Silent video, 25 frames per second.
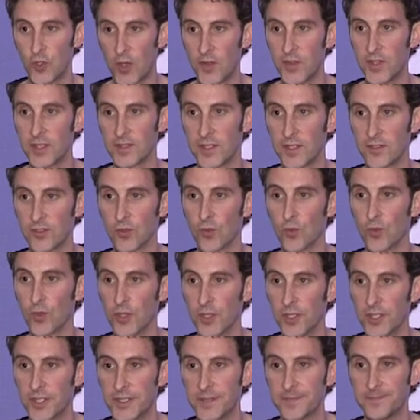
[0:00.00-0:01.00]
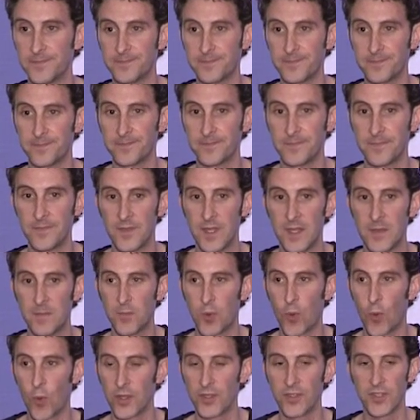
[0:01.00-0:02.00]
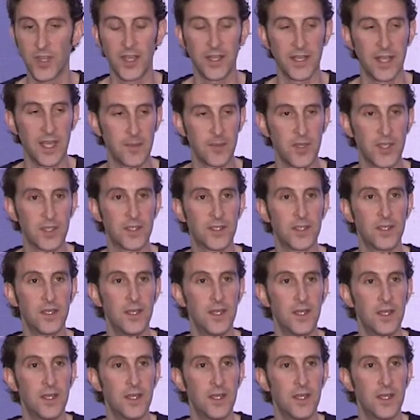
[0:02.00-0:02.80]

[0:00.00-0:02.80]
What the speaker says: I think that's a really important dynamic.